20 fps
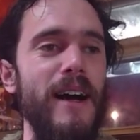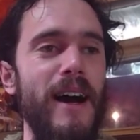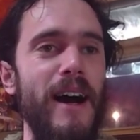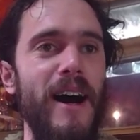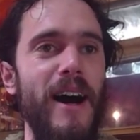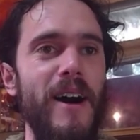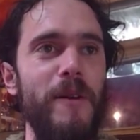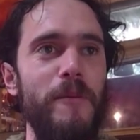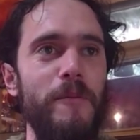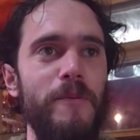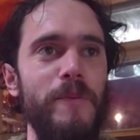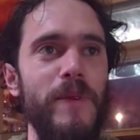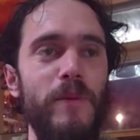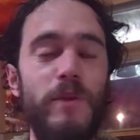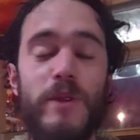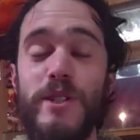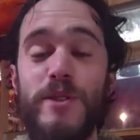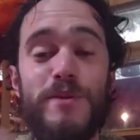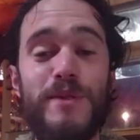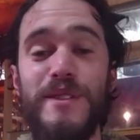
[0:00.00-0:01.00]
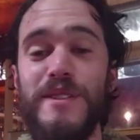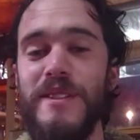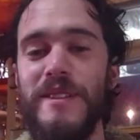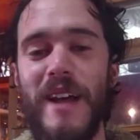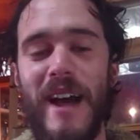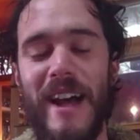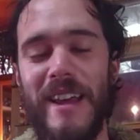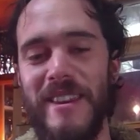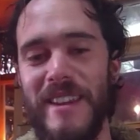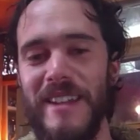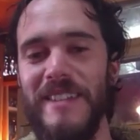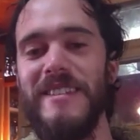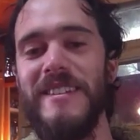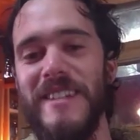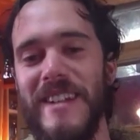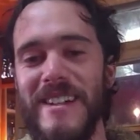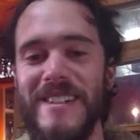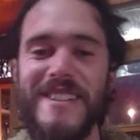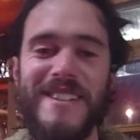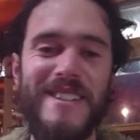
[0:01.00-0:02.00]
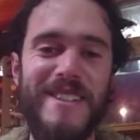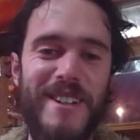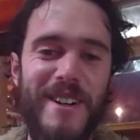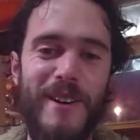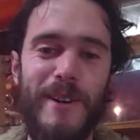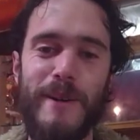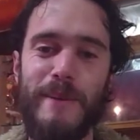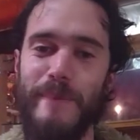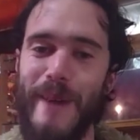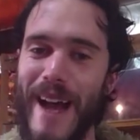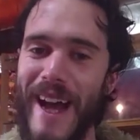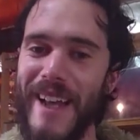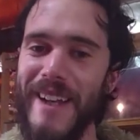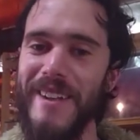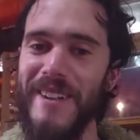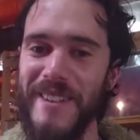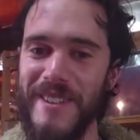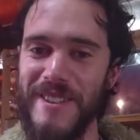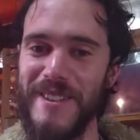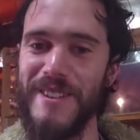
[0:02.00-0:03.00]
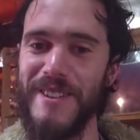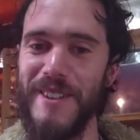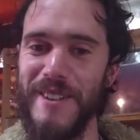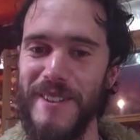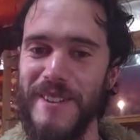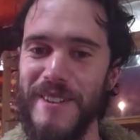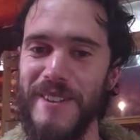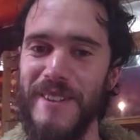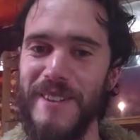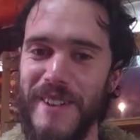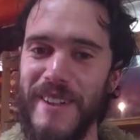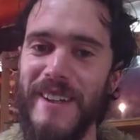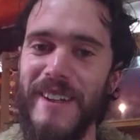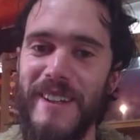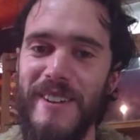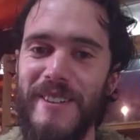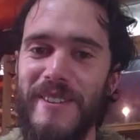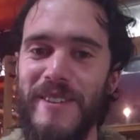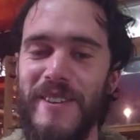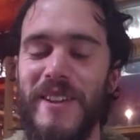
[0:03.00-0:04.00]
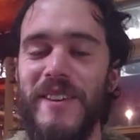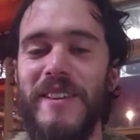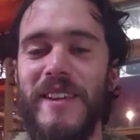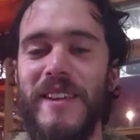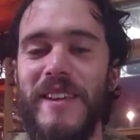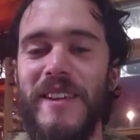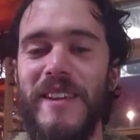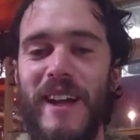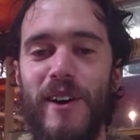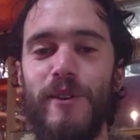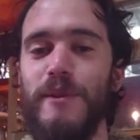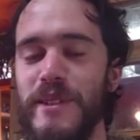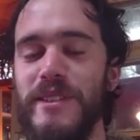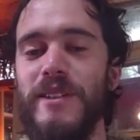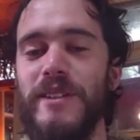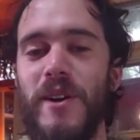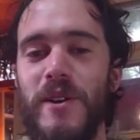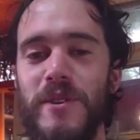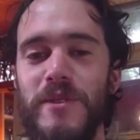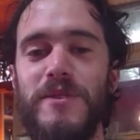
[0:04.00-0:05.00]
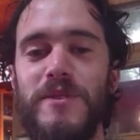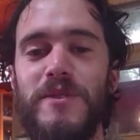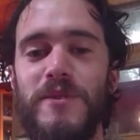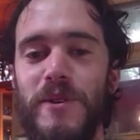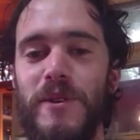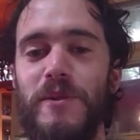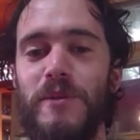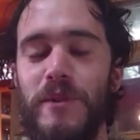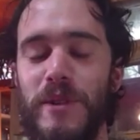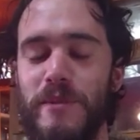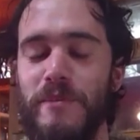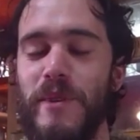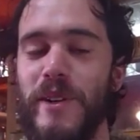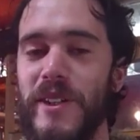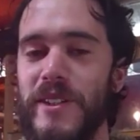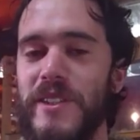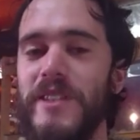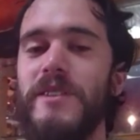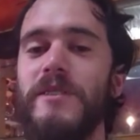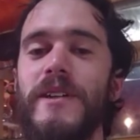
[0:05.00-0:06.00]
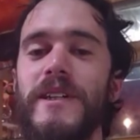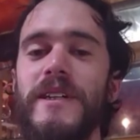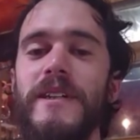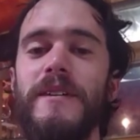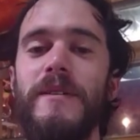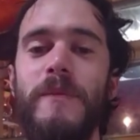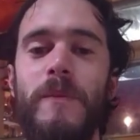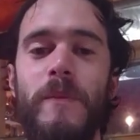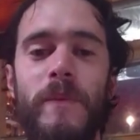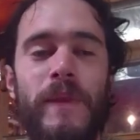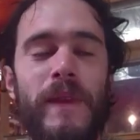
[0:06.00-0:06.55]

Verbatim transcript: um, which was, I think, the necessary madness. Yeah. the alcohol goes through with mercury.